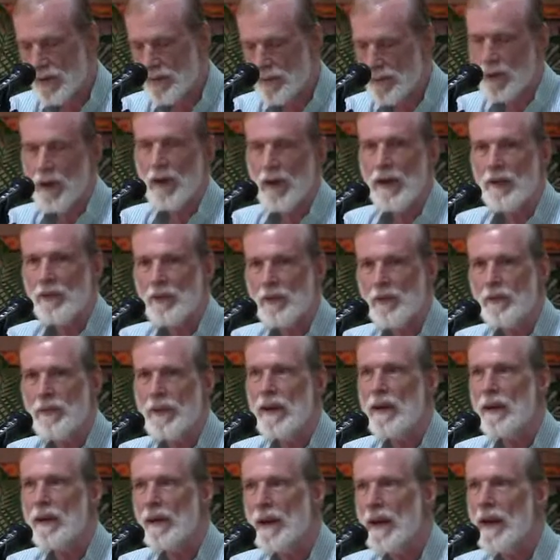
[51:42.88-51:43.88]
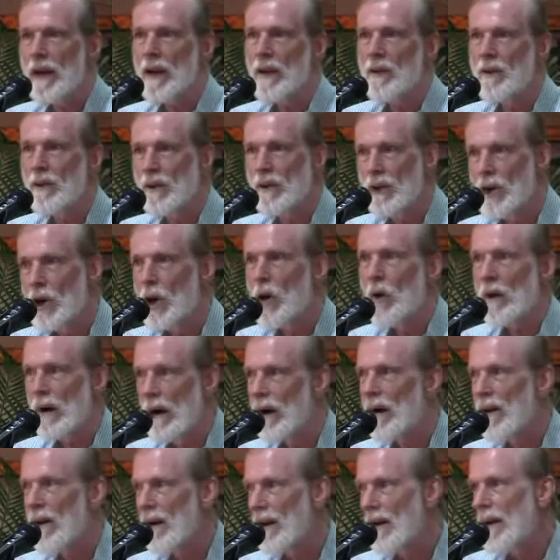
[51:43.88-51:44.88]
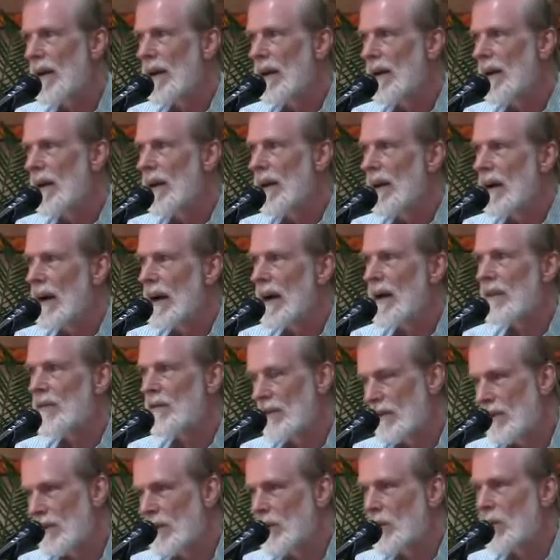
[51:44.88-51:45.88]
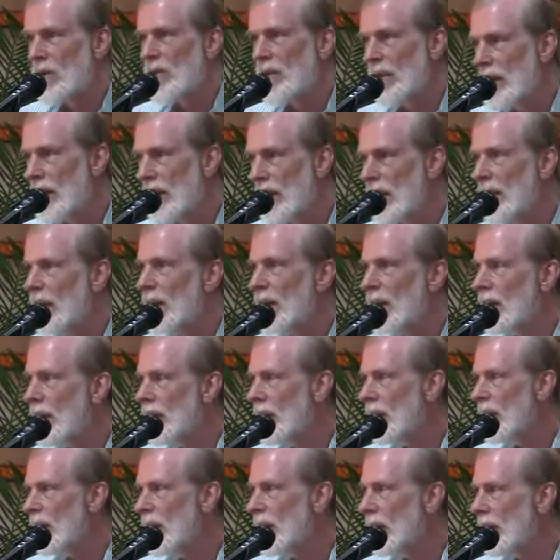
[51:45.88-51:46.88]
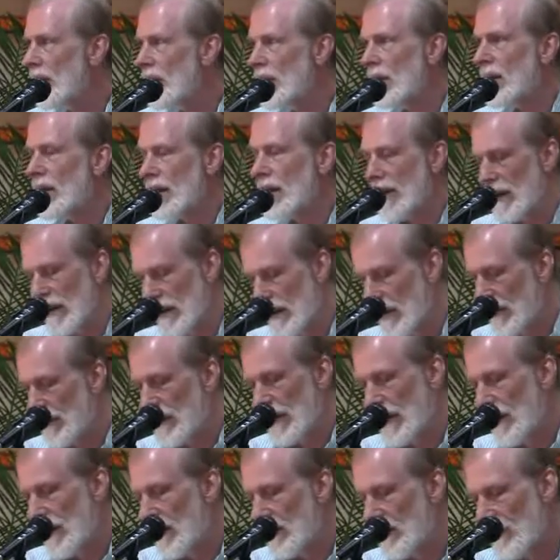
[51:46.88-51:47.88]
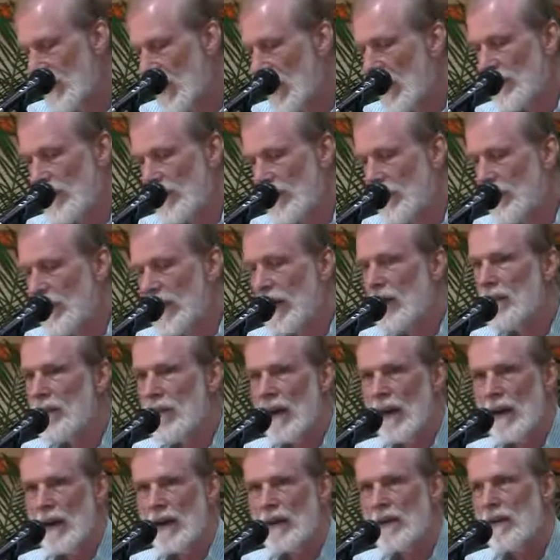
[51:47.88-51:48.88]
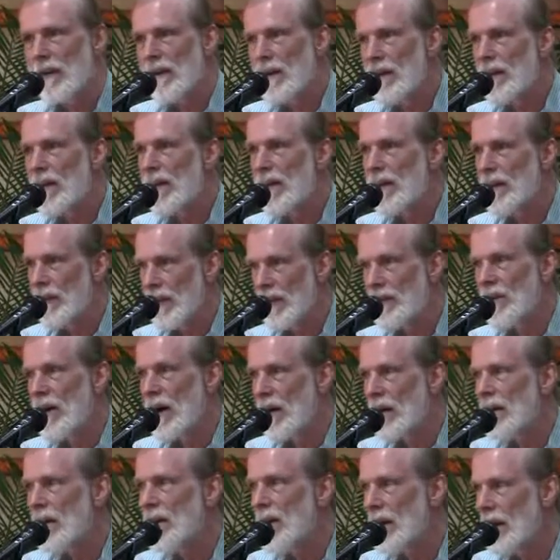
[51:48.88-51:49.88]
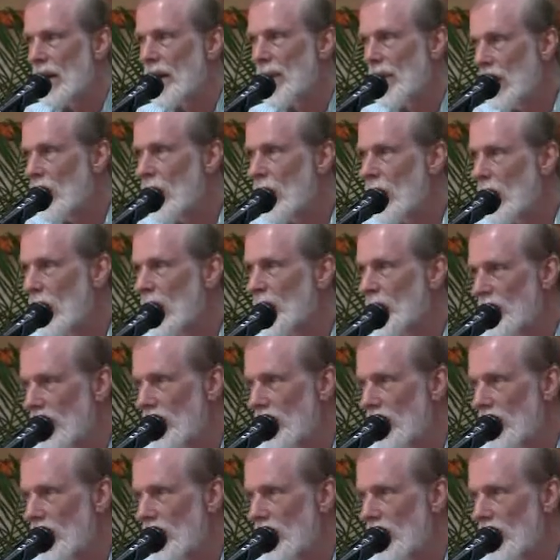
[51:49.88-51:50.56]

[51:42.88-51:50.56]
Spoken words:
of philosophy and yoga, as you see in philosophies like the Sankhya, the yoga